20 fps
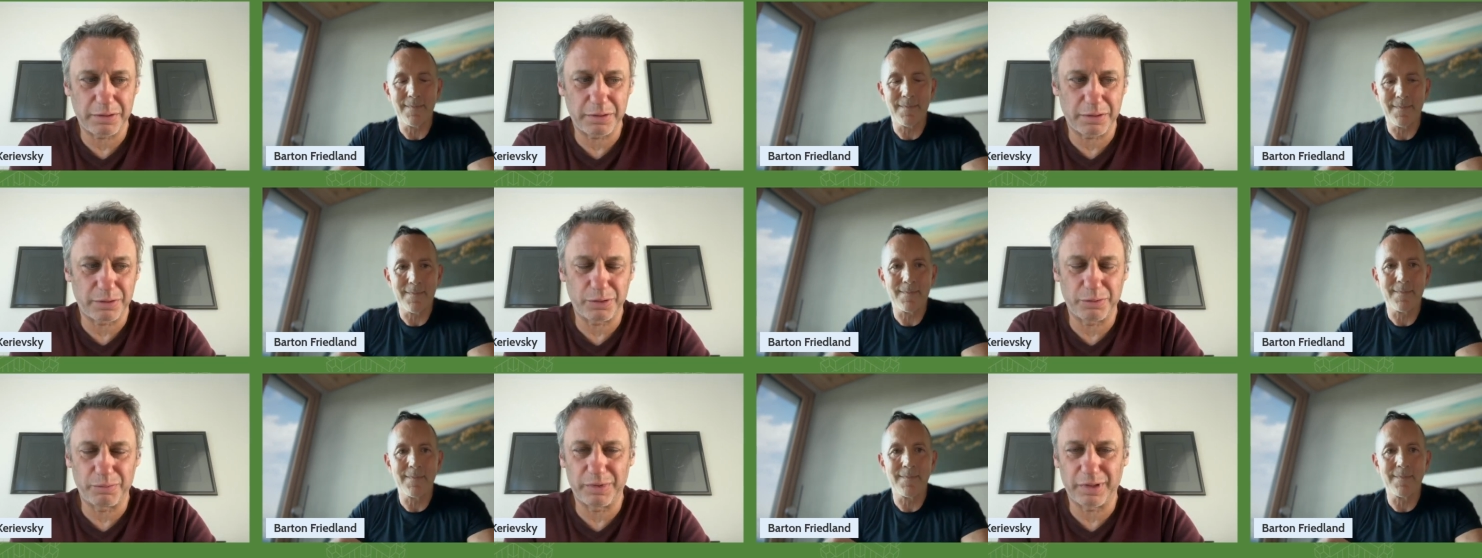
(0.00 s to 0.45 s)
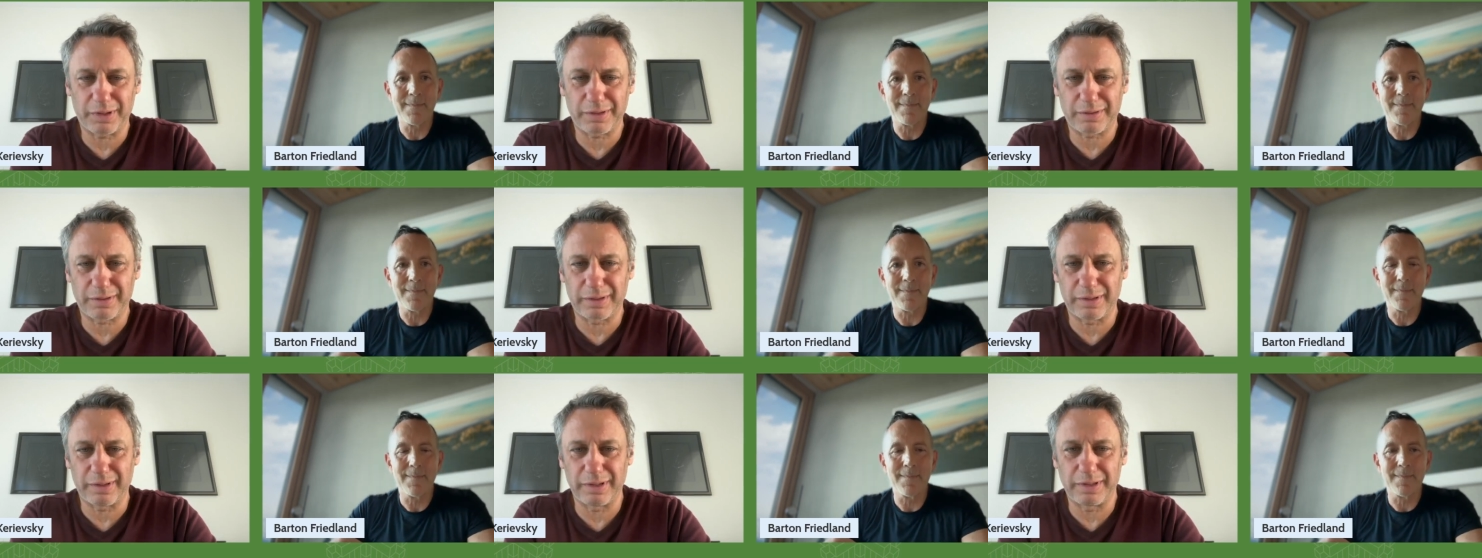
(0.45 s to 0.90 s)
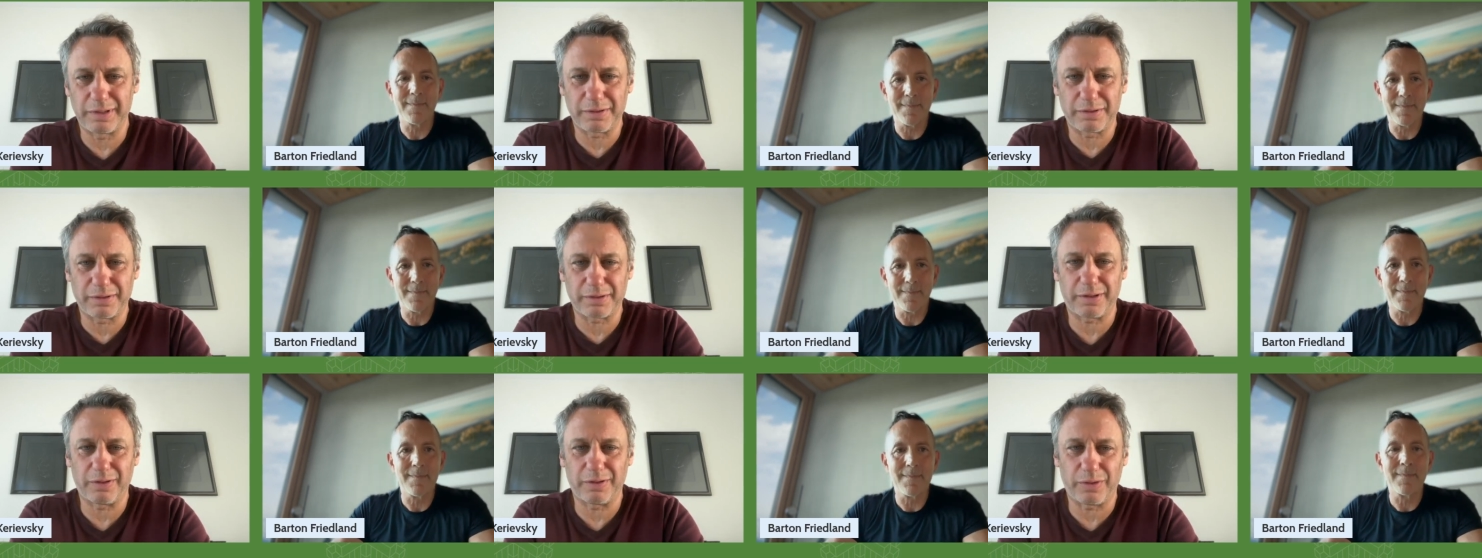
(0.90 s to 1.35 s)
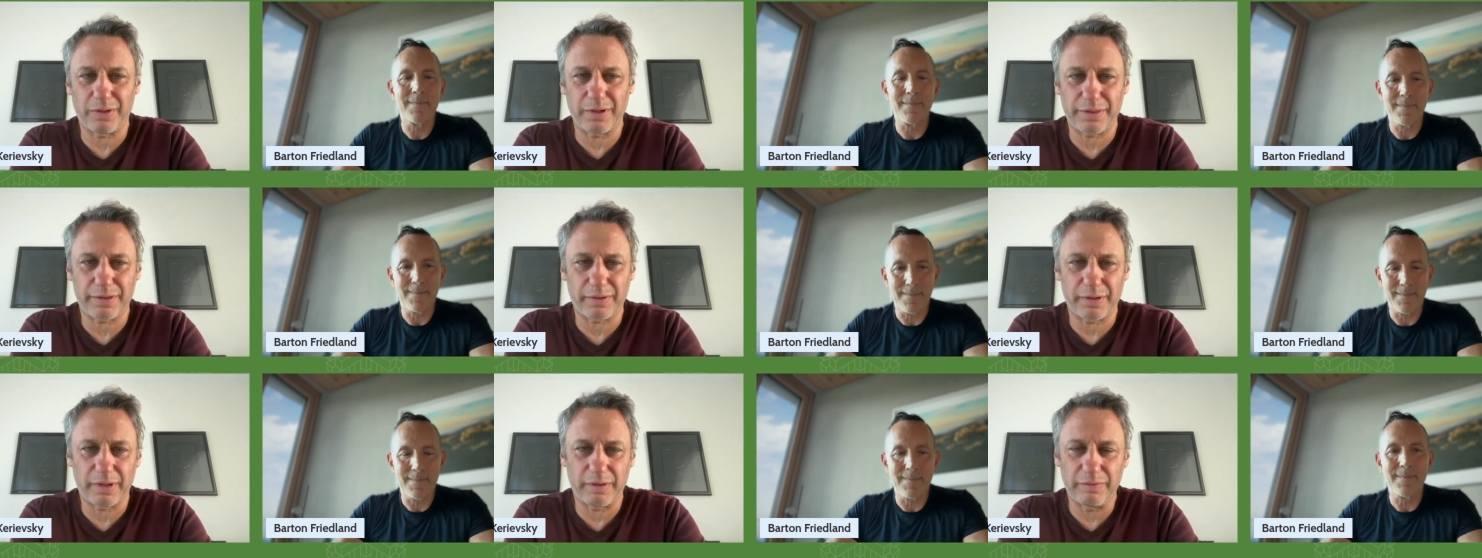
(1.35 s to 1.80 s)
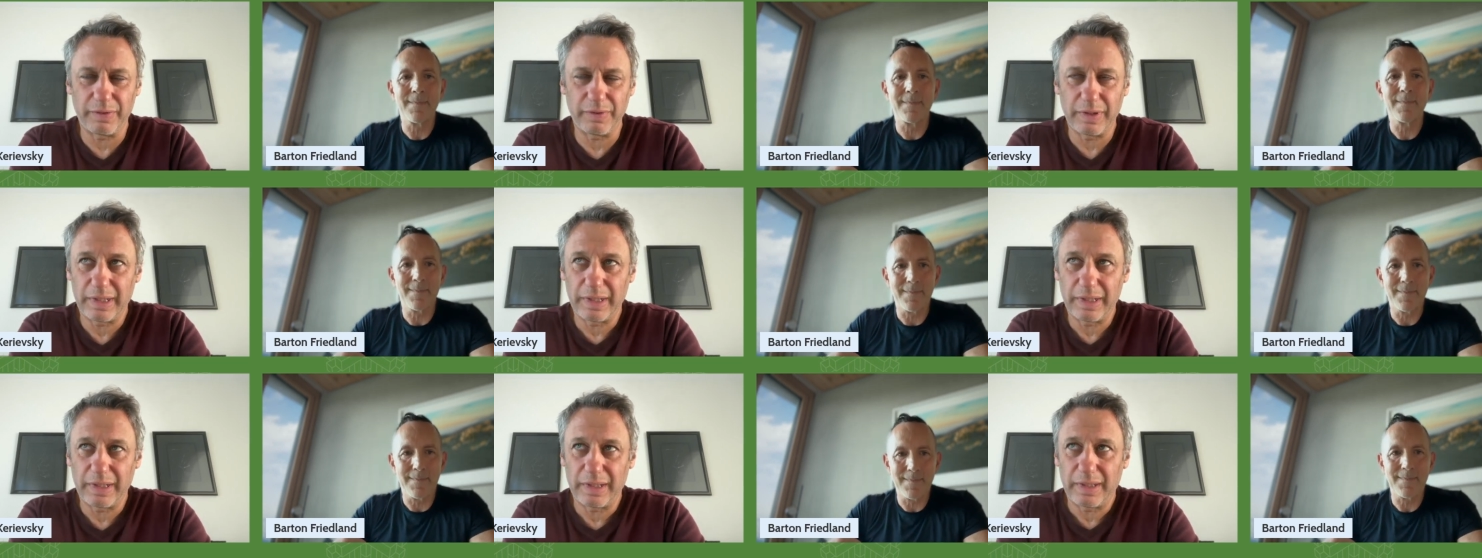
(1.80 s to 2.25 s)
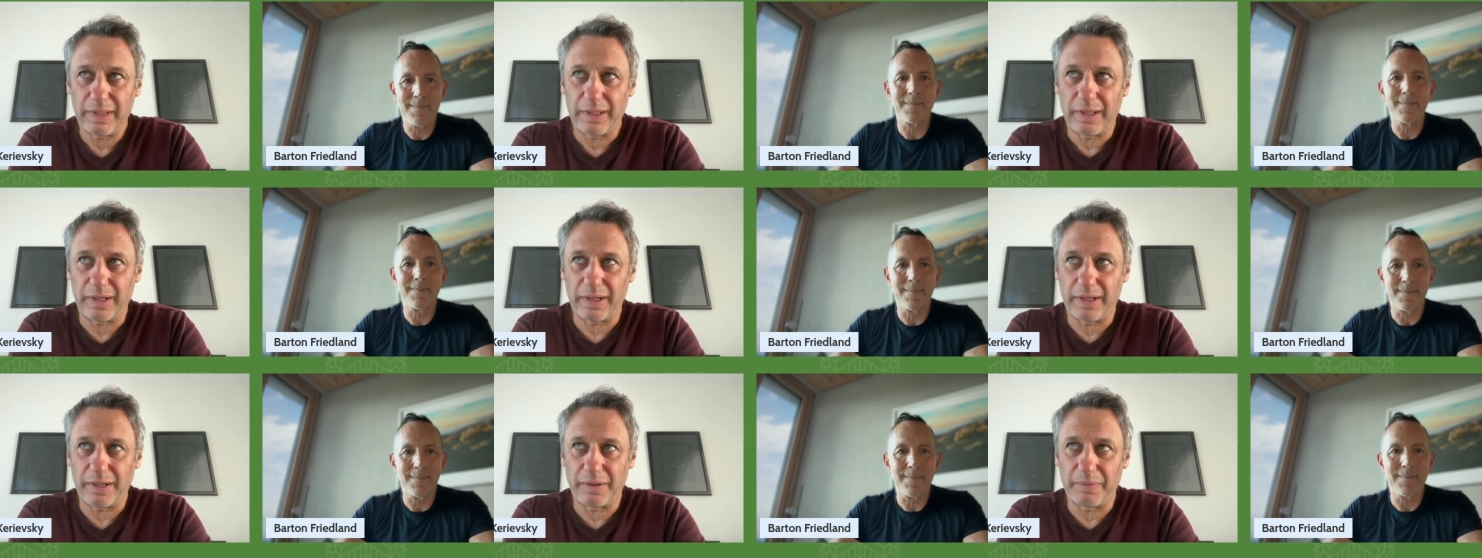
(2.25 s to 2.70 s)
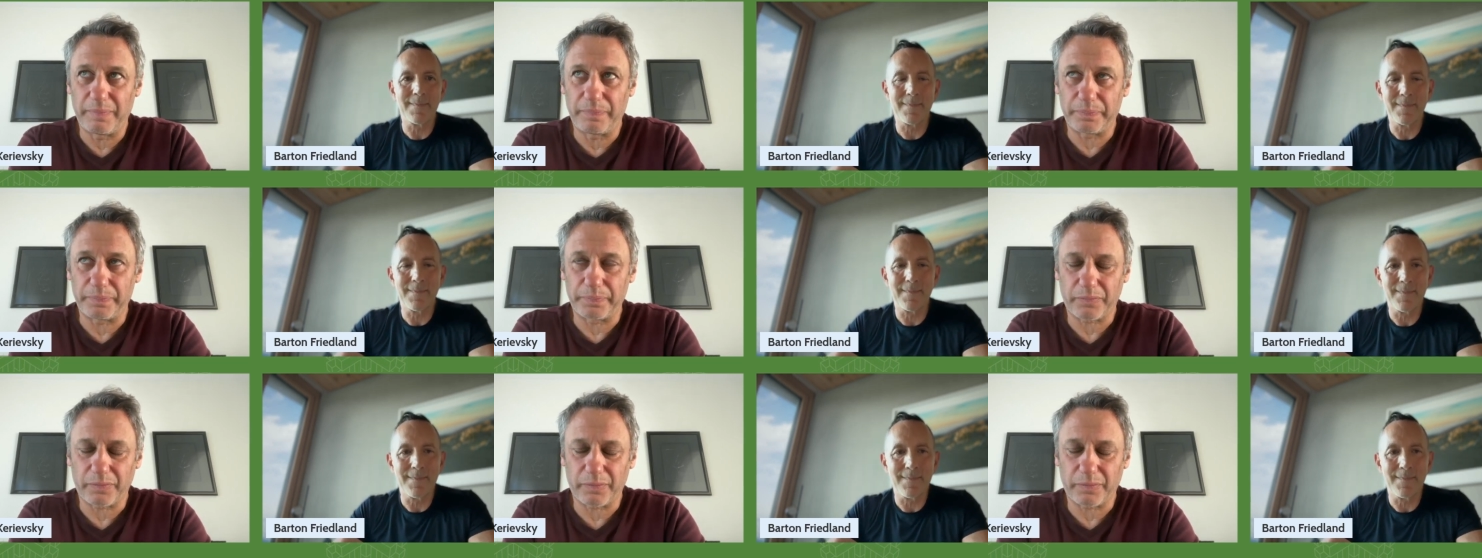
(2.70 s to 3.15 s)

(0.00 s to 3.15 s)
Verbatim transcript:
Speaker 1: the two books that Linda's a co author of um,